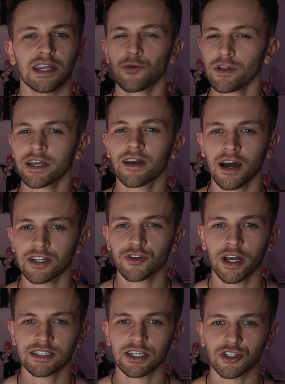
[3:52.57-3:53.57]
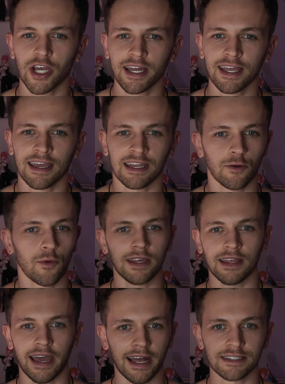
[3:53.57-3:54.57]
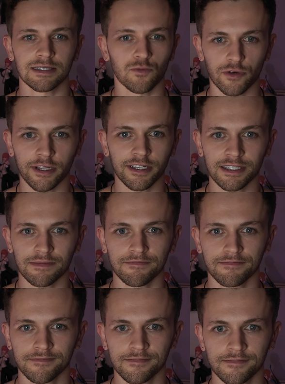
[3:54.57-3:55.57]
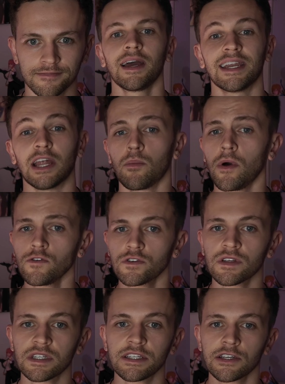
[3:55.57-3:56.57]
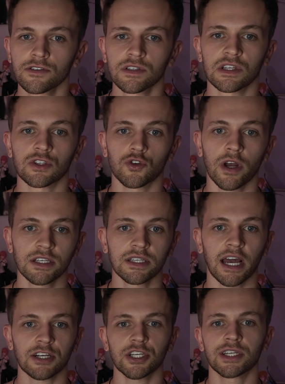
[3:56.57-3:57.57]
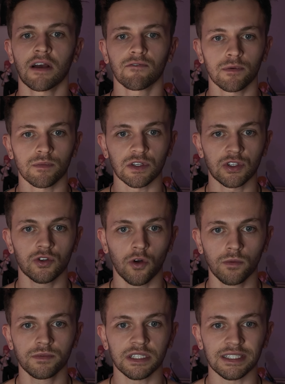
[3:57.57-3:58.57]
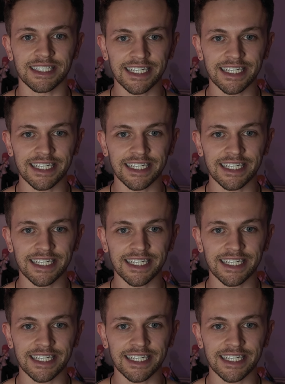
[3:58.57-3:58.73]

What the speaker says: They really contrast the jacket in a way that adds some realism. Now most of the details in the dress actually come from the sculpted